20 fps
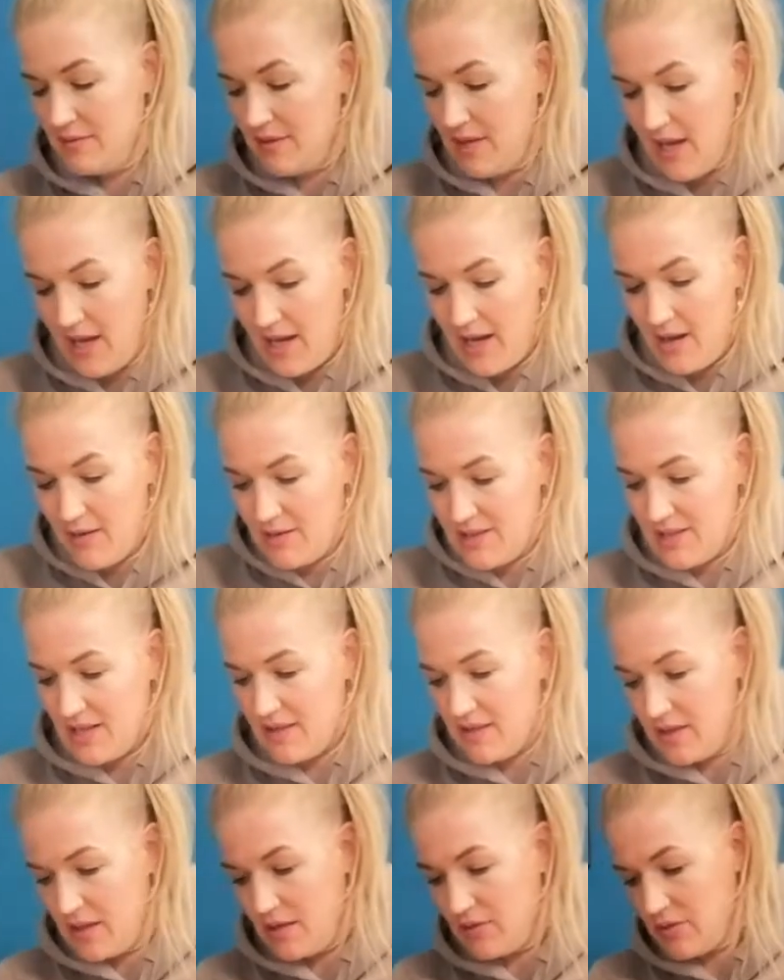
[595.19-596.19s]
I know it's
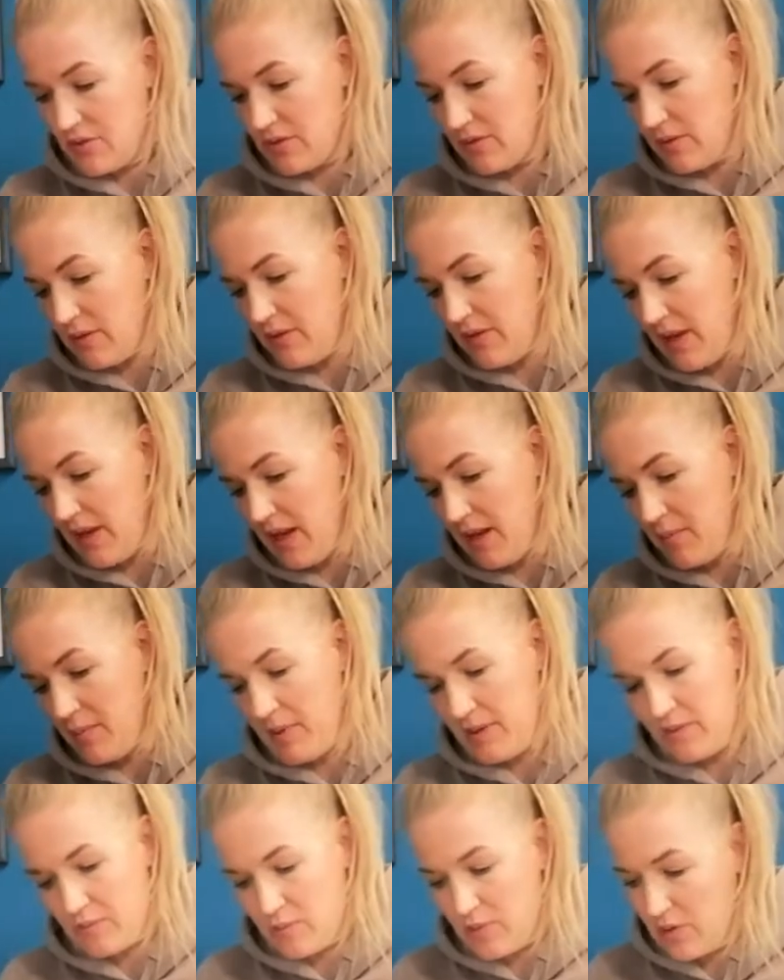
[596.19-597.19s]
not the usual thing,
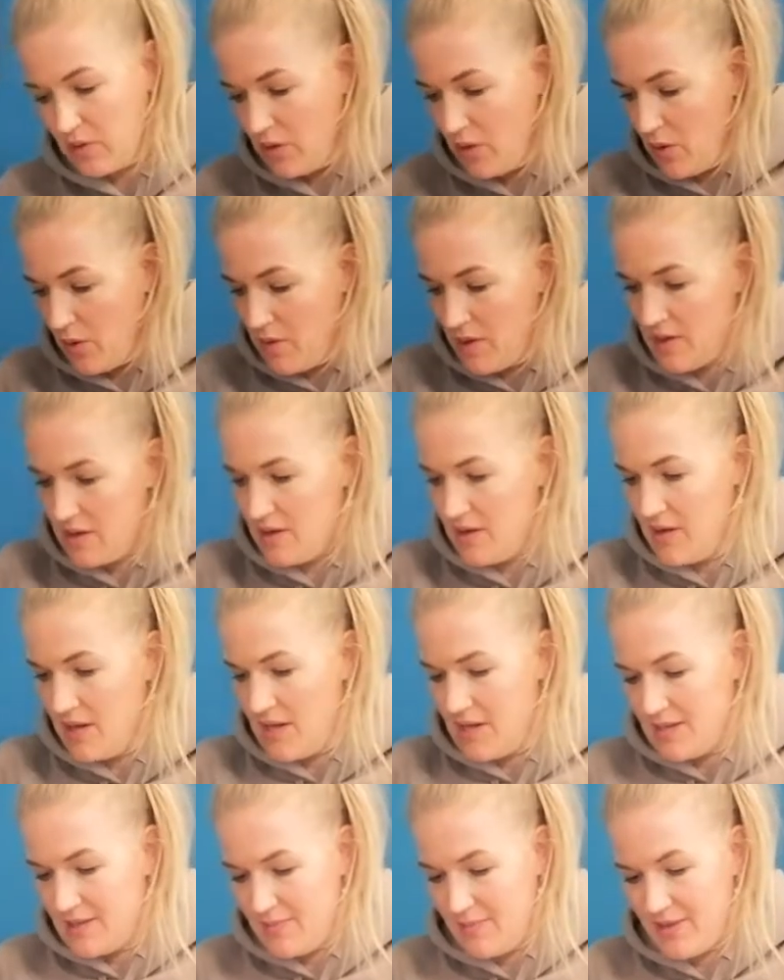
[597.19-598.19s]
but we're going,
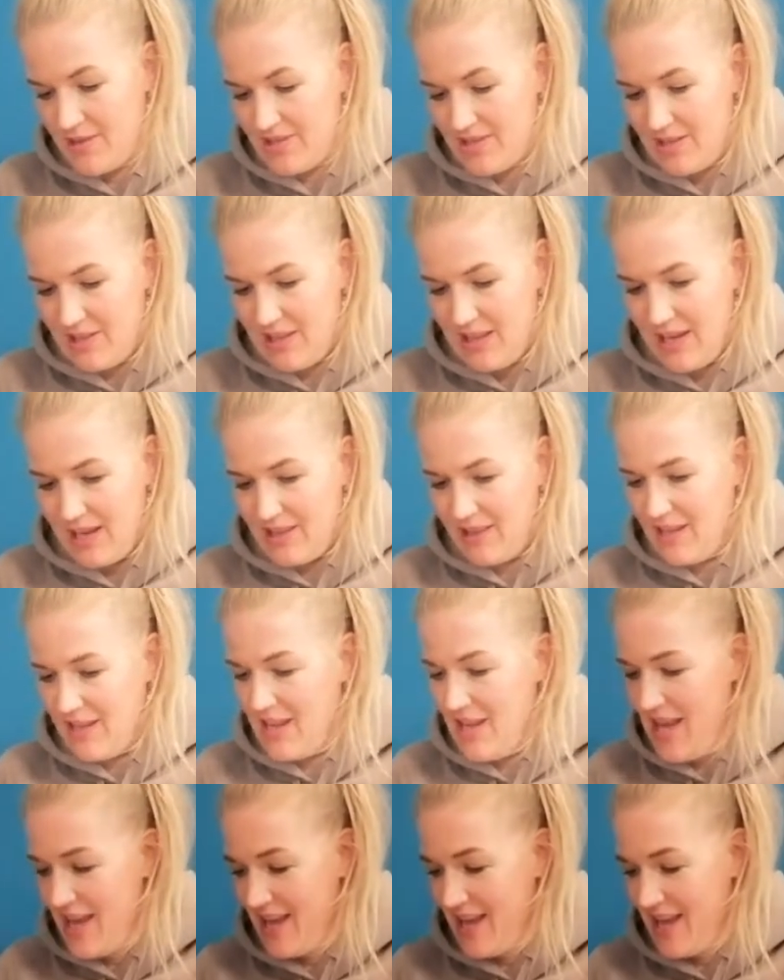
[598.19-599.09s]
especially lately,